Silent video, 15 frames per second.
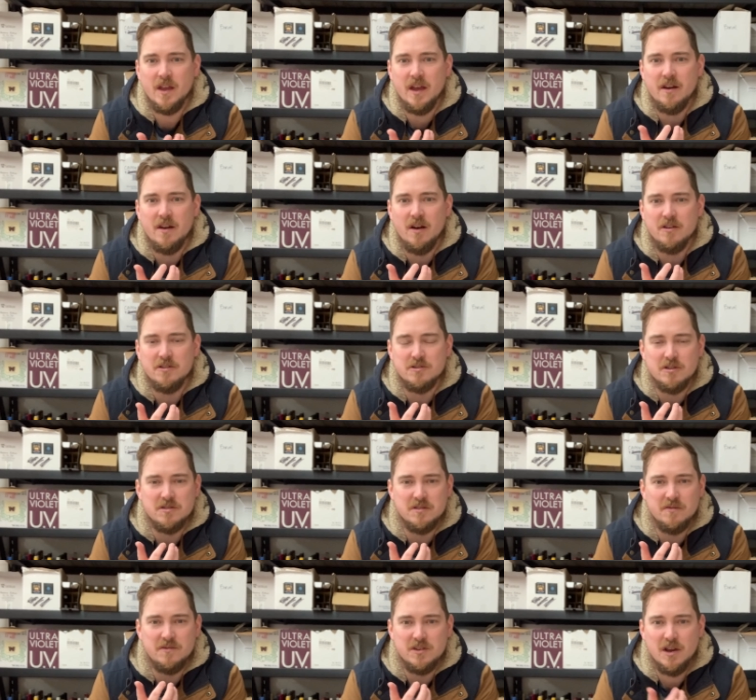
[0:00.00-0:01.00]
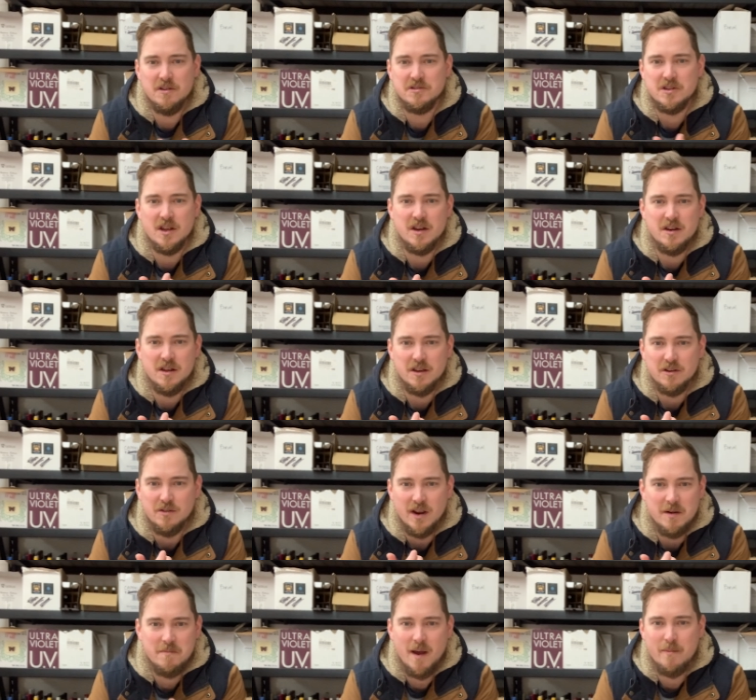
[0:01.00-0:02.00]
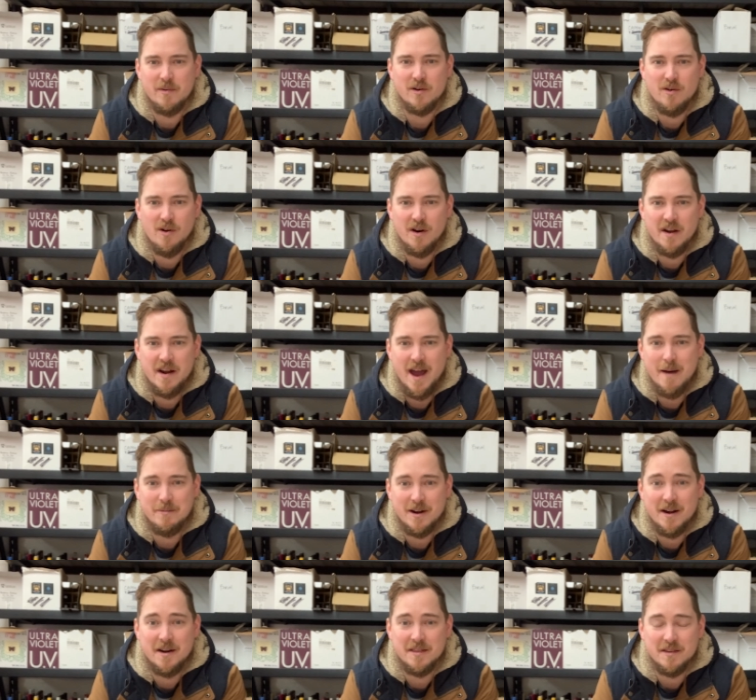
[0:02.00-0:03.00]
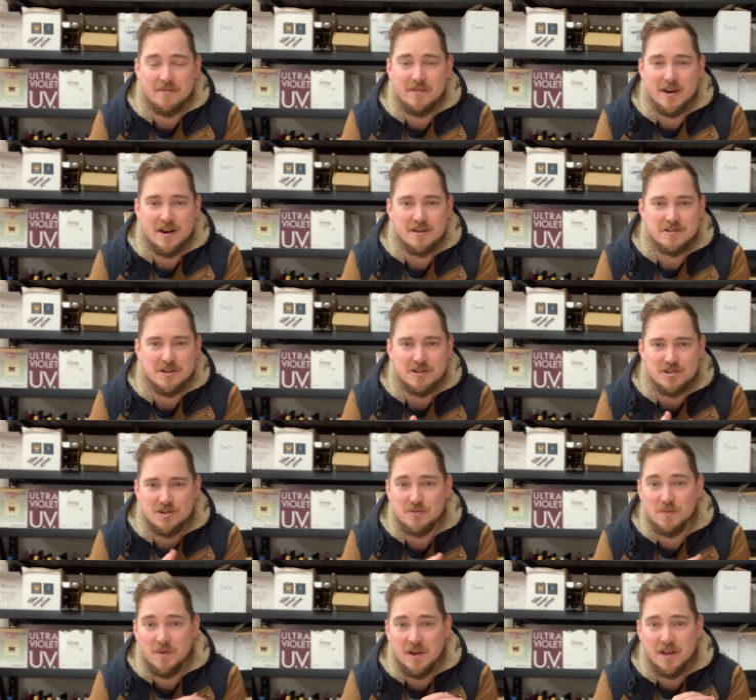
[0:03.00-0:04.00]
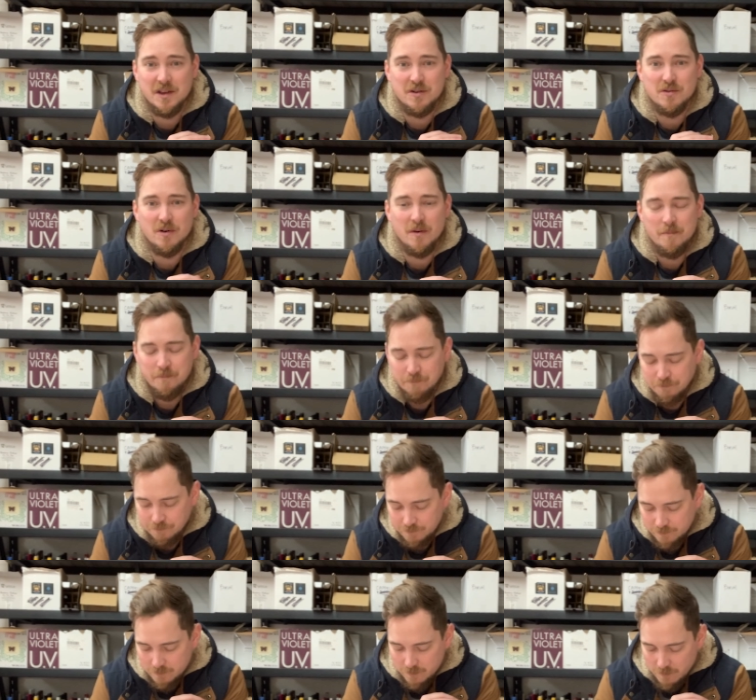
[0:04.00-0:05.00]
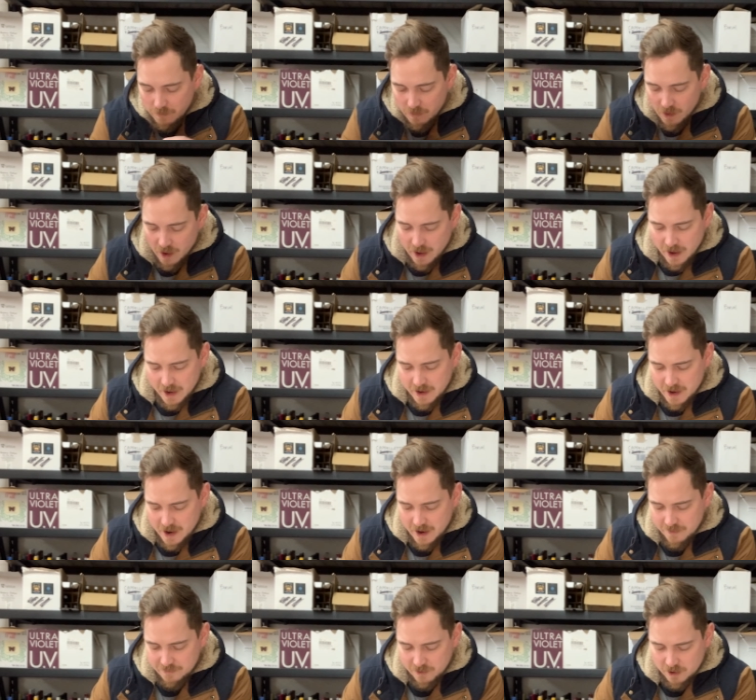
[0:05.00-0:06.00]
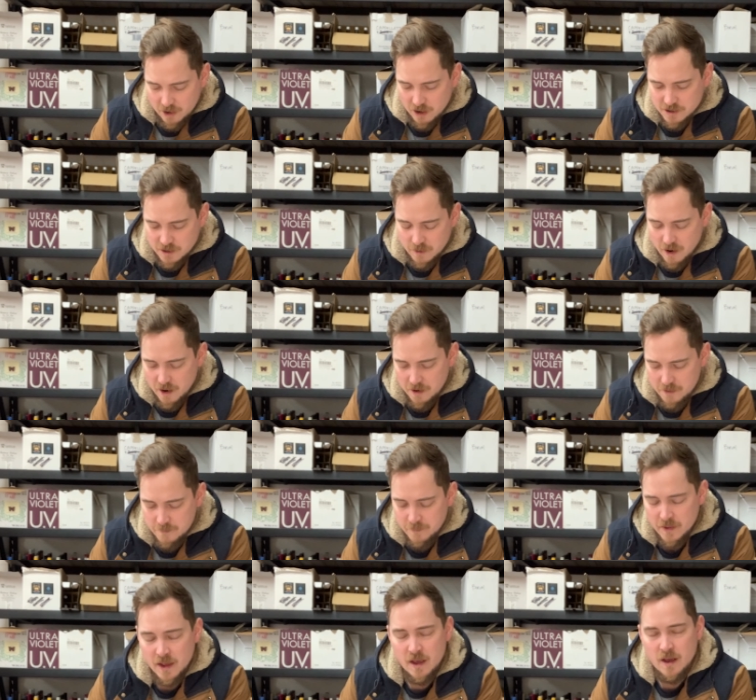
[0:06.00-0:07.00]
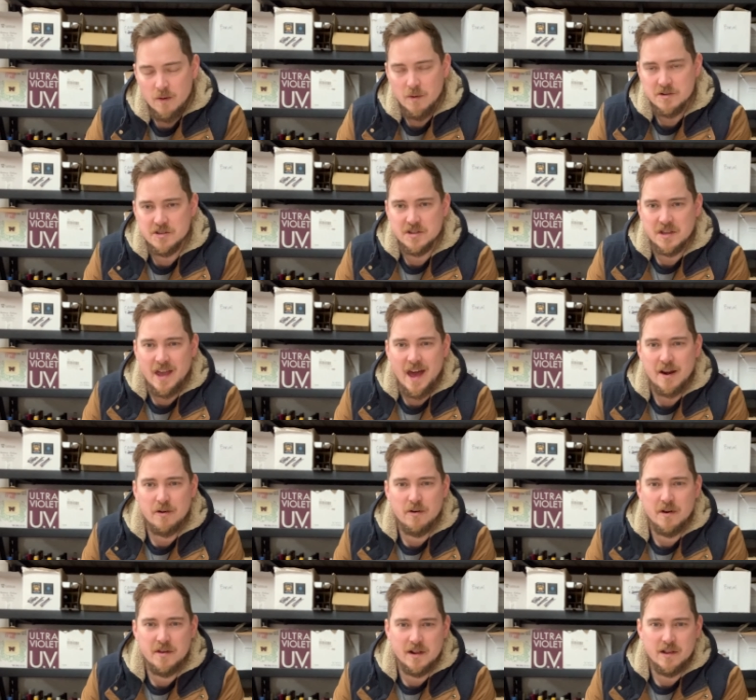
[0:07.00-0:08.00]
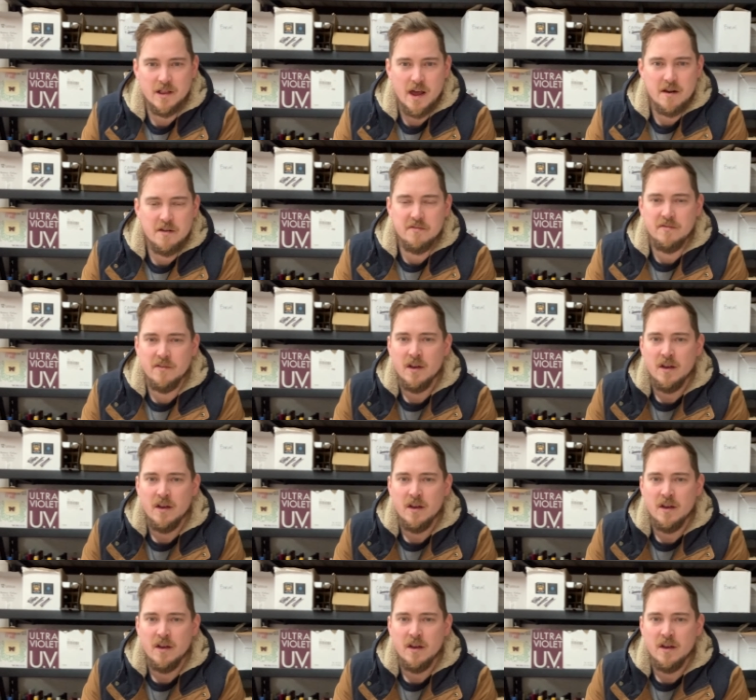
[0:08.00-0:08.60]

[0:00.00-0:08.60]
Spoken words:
and all sorts of toasted green peppercorn happening on the finish. It's just really cool. And for Côtes de Rhône, which is a category that a lot of